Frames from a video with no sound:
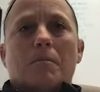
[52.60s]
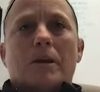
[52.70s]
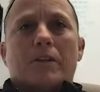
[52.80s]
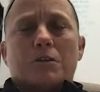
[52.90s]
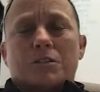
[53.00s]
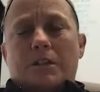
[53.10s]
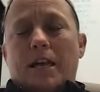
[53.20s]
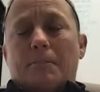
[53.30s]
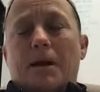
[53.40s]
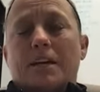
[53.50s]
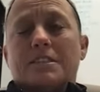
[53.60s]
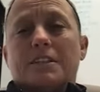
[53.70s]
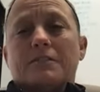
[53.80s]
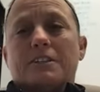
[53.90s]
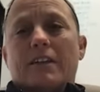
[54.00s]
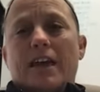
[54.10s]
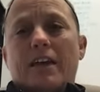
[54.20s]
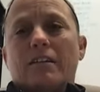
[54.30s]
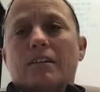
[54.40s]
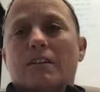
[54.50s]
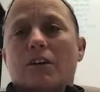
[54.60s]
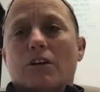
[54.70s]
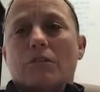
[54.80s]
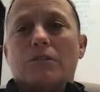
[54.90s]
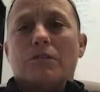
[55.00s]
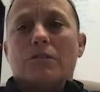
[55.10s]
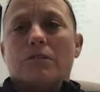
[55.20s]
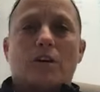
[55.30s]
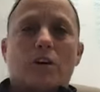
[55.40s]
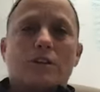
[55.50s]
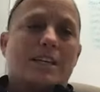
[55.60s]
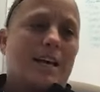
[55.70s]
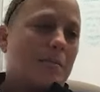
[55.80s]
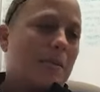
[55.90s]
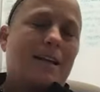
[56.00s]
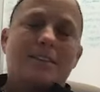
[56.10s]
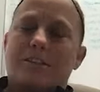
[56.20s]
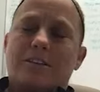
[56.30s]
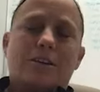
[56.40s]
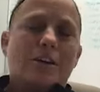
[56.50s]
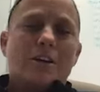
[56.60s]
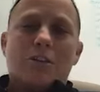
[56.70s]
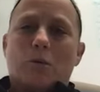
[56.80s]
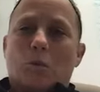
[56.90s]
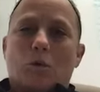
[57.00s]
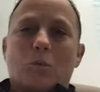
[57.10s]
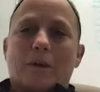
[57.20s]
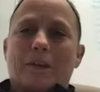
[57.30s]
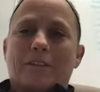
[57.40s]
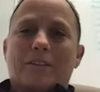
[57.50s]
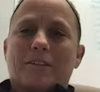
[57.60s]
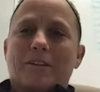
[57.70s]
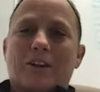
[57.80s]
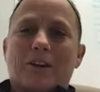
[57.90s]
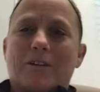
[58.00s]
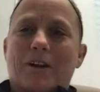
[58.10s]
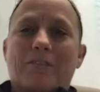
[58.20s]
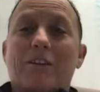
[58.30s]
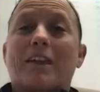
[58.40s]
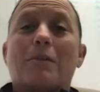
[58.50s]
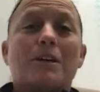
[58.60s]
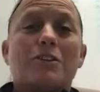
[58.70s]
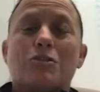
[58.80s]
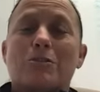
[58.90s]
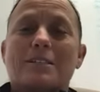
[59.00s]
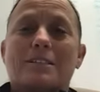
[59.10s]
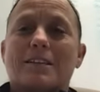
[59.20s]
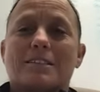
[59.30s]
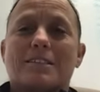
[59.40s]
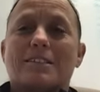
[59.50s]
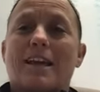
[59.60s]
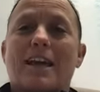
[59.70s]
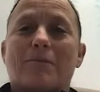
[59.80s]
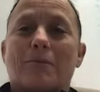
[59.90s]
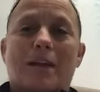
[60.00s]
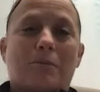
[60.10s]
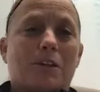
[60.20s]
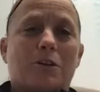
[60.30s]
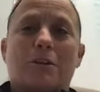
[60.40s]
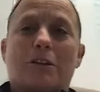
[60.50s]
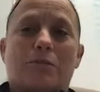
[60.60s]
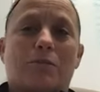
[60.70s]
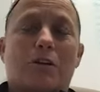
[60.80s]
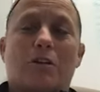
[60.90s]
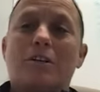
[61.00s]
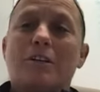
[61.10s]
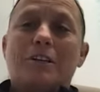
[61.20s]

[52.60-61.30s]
And there was a lot of positives to that. You know, this fall, it's kind of back to the whirlwind. You know, everything we do as a staff, we do it in the fall.